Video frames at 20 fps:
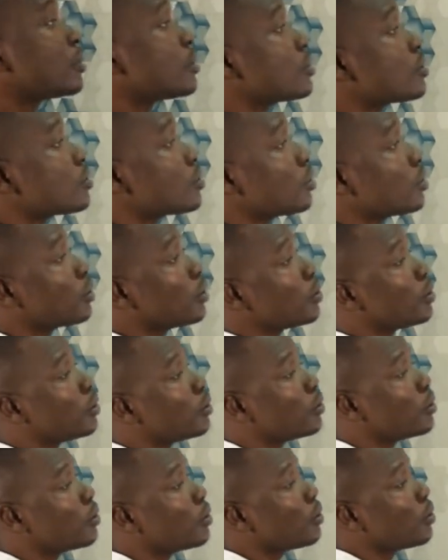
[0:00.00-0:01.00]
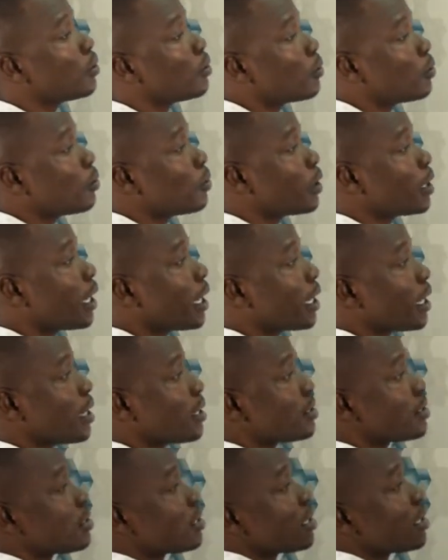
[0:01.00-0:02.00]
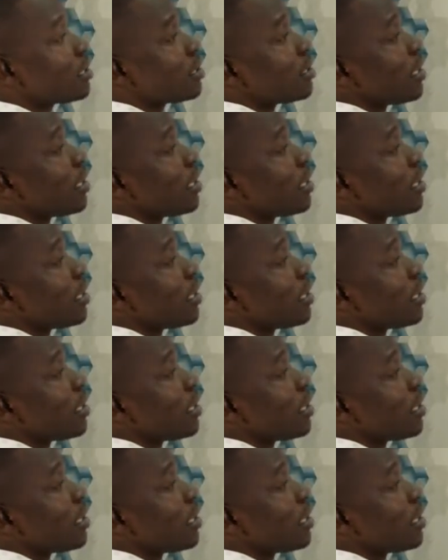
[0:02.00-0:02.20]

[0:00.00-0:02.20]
So what I can say is